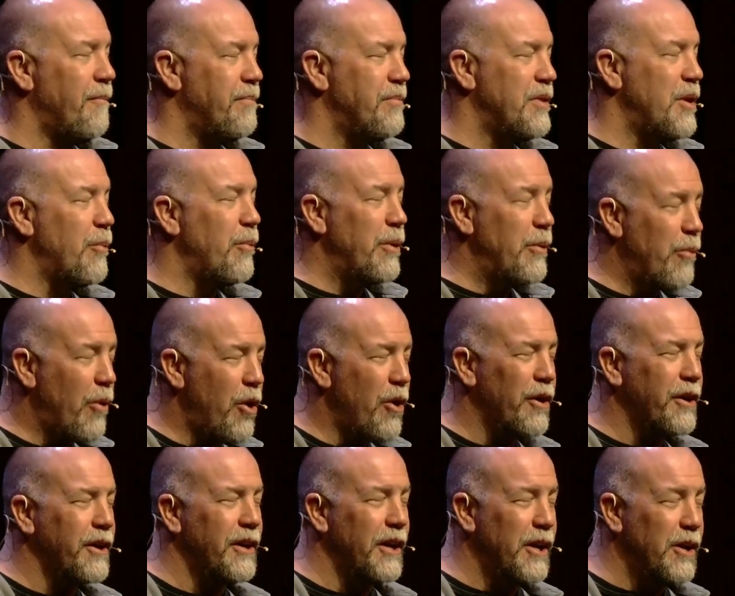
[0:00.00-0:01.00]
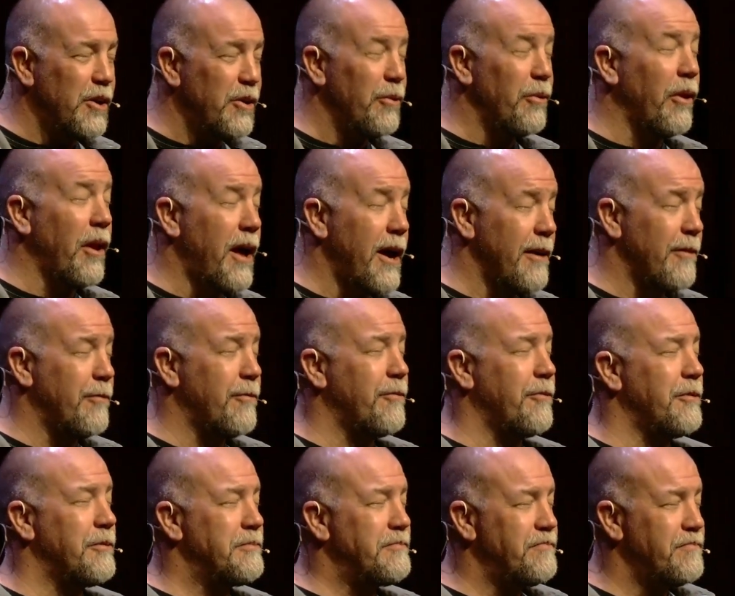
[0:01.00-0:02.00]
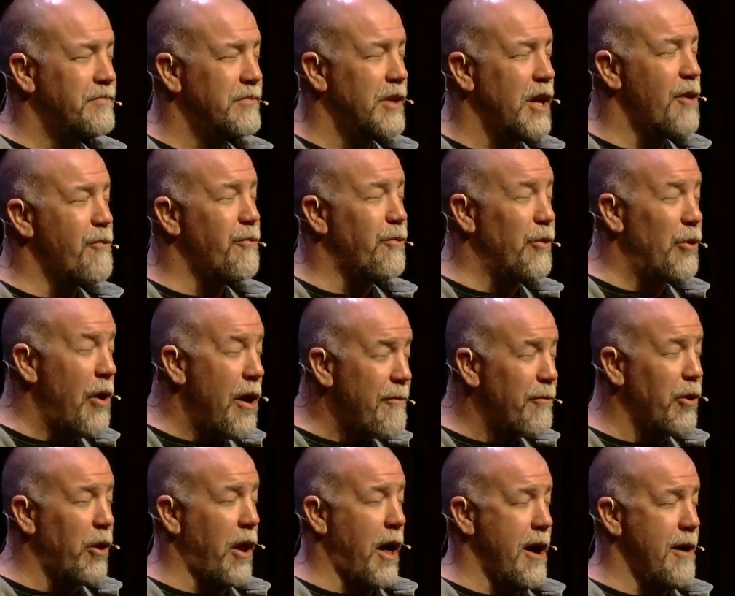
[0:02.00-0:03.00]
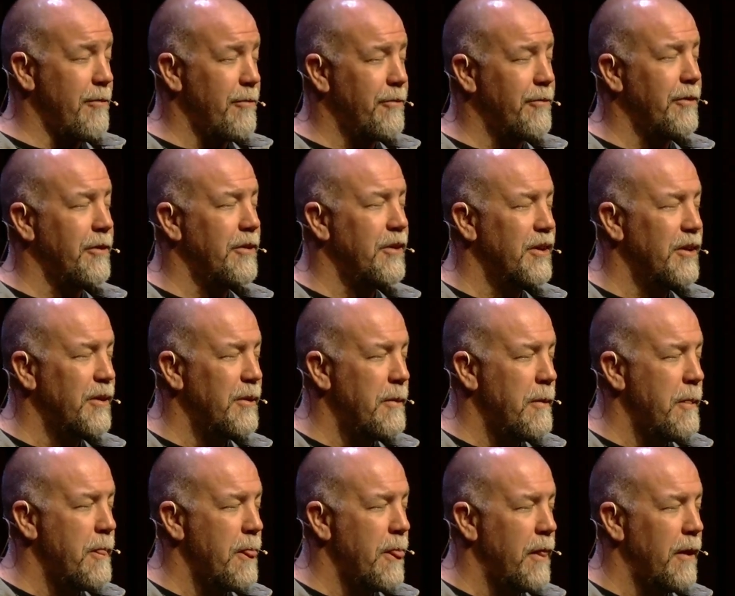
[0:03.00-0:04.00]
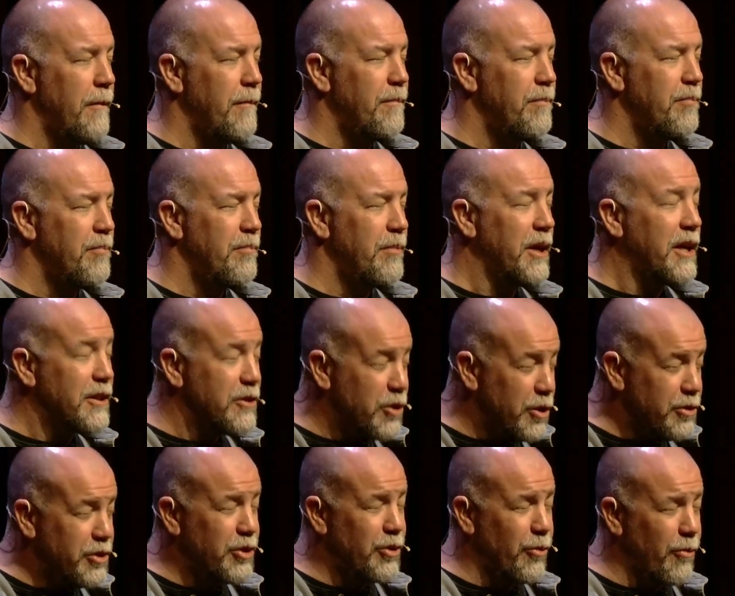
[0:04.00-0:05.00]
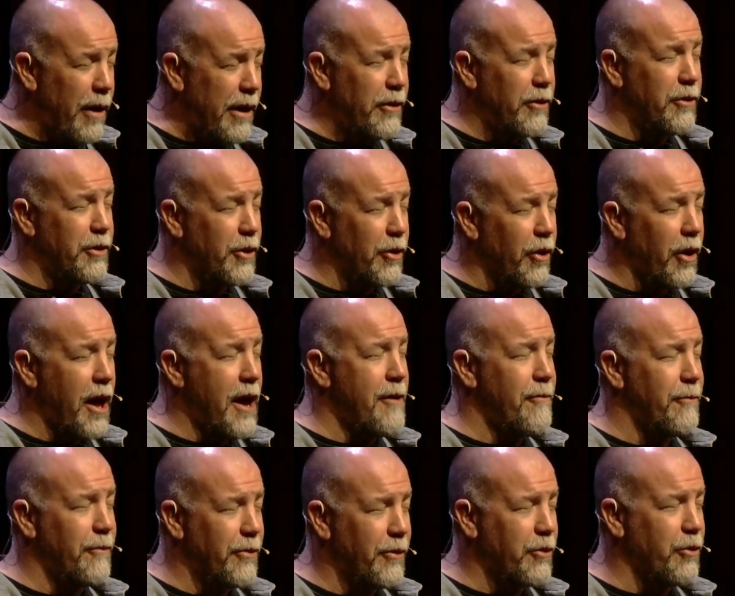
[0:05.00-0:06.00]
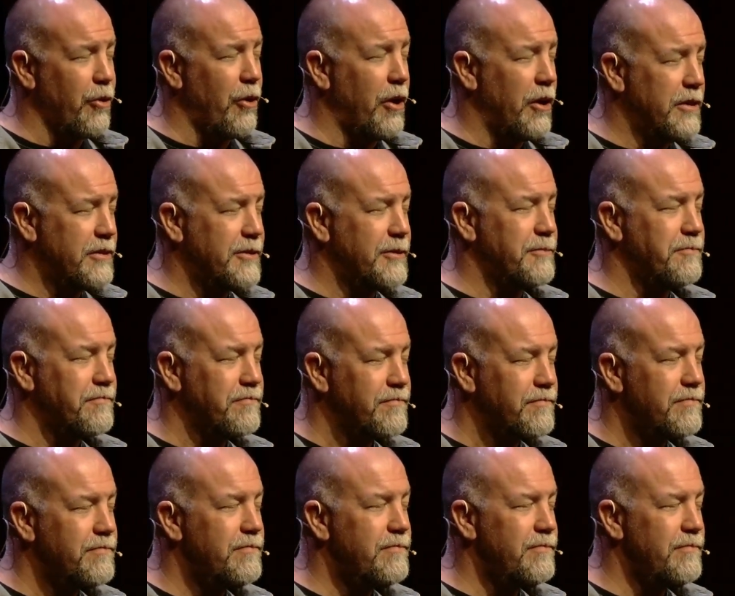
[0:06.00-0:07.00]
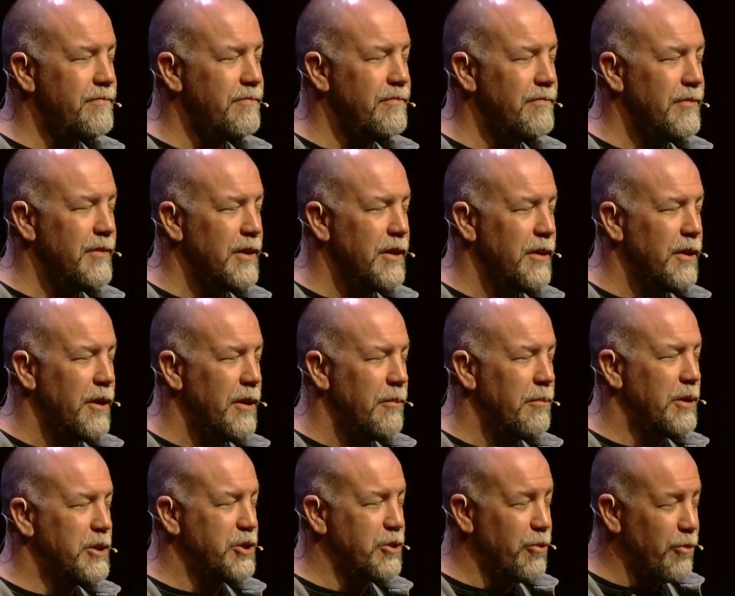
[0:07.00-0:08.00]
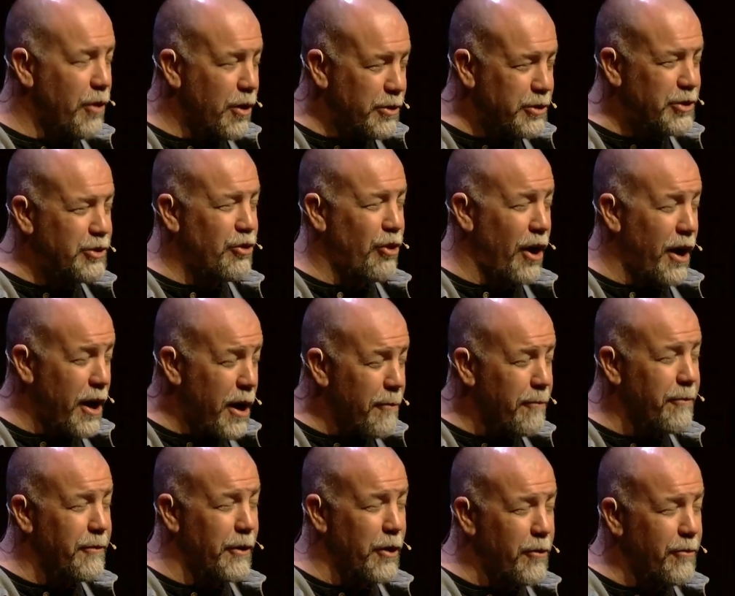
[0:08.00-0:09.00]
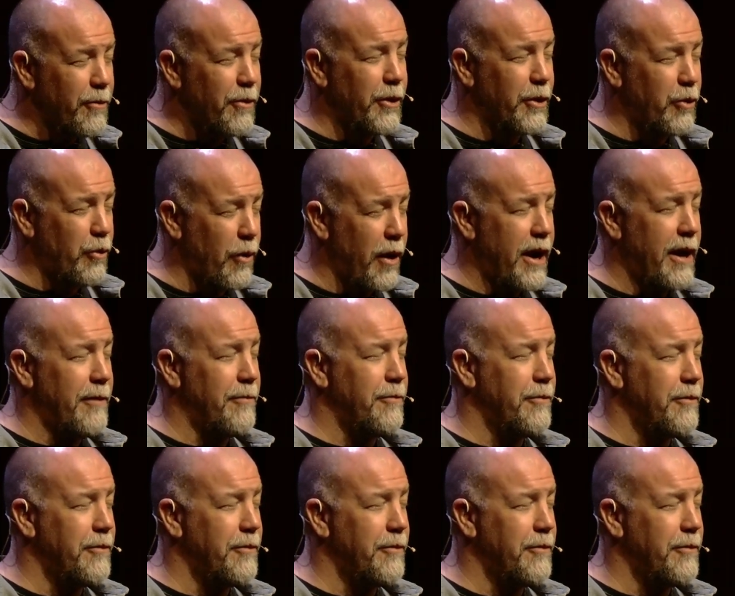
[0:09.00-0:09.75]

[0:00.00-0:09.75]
That we walk in a new life, a forever life, because you surrendered your life on the cross, but you rose triumphant over the grave